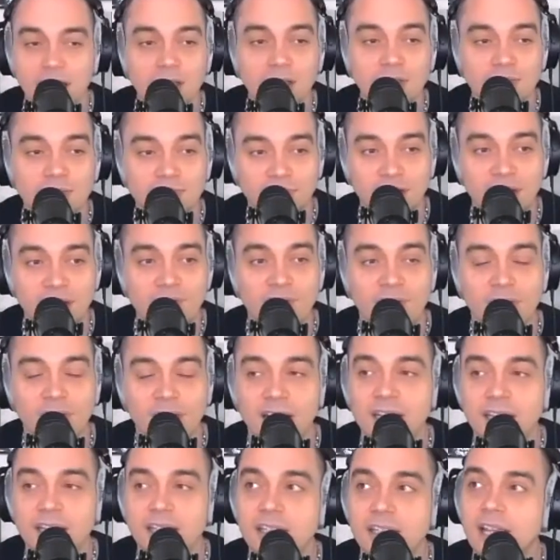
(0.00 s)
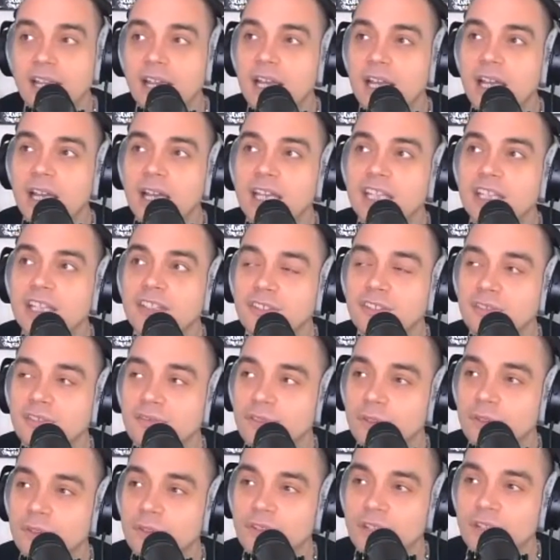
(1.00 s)
like, it goes forever, and it
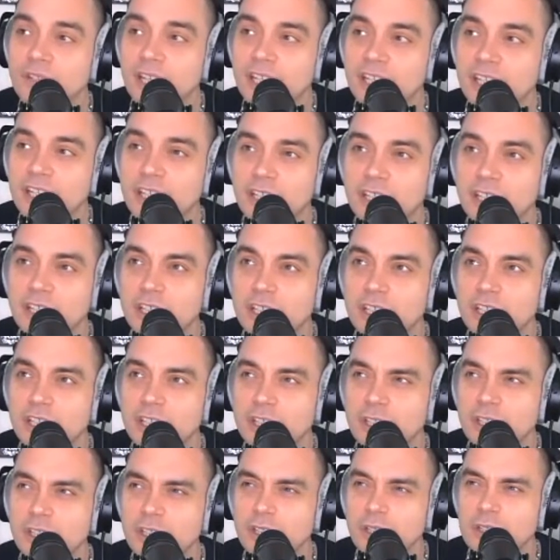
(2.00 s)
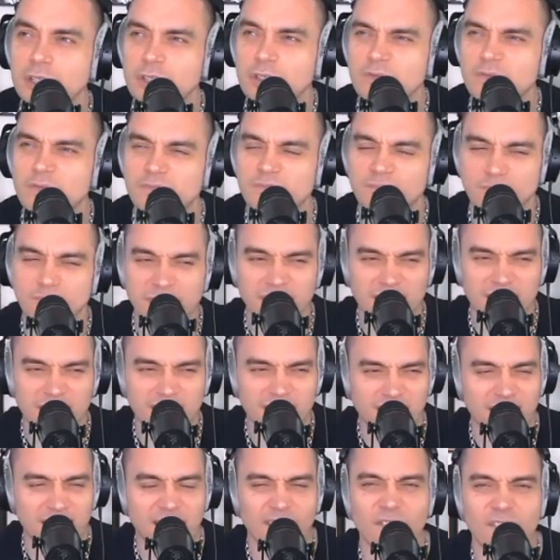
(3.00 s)
just feels like you've.
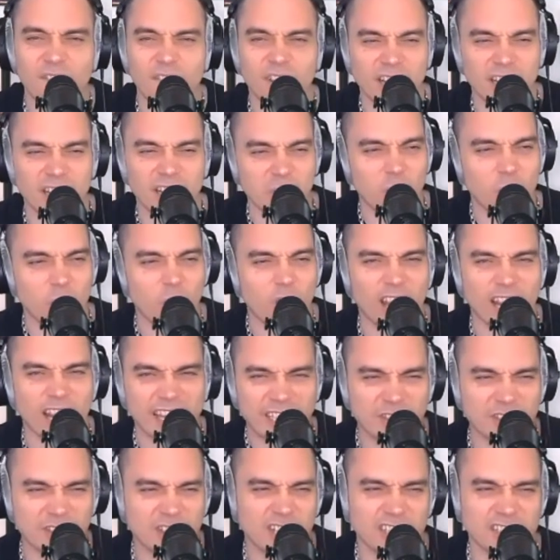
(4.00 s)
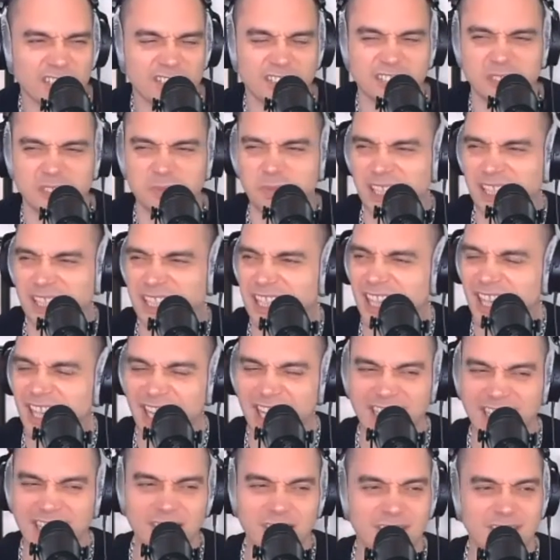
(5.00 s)
It's like a fine wine. You guys have just been
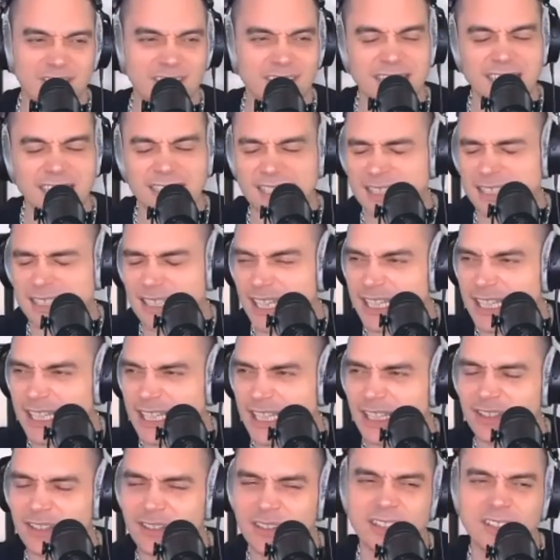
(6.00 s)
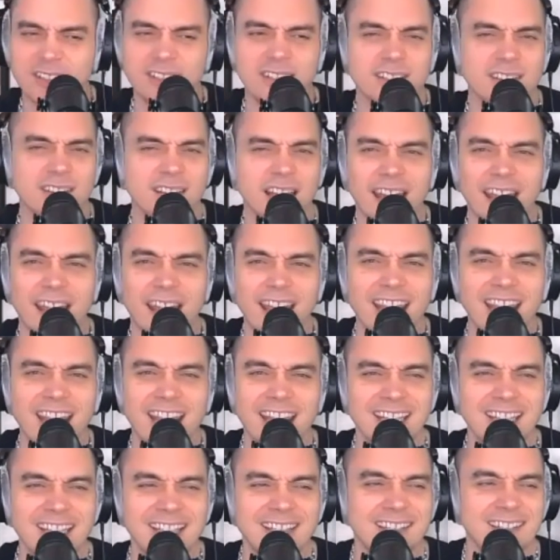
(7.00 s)
cutting your teeth, and like this
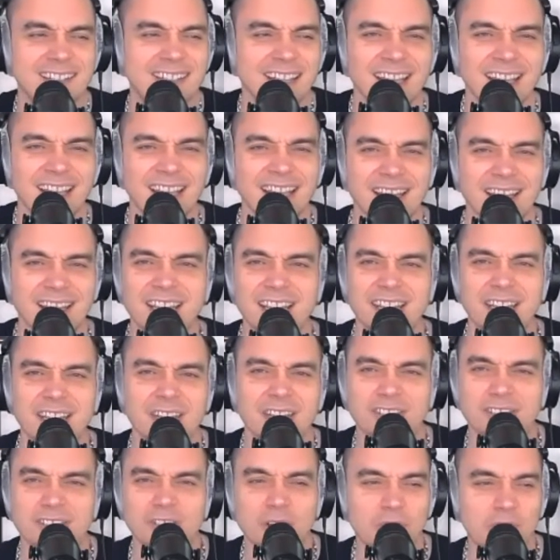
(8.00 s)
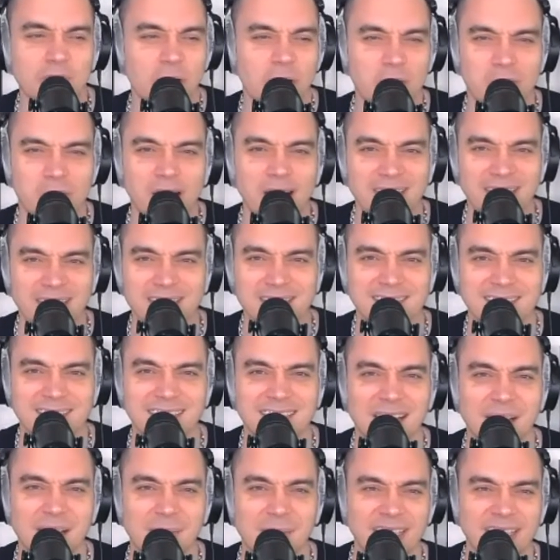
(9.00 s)
is you're so robust.
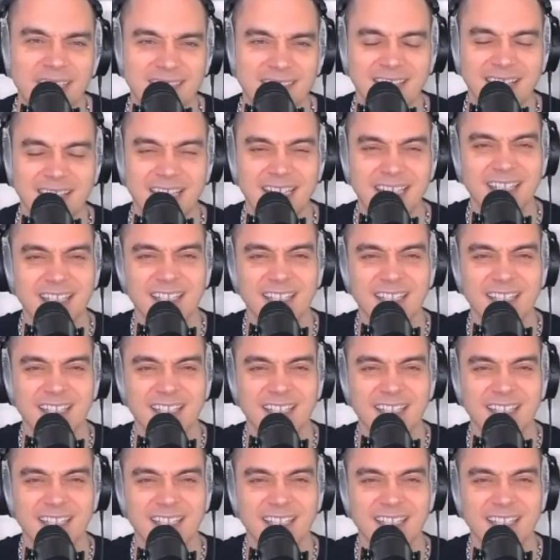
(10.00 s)
You know what I mean? It's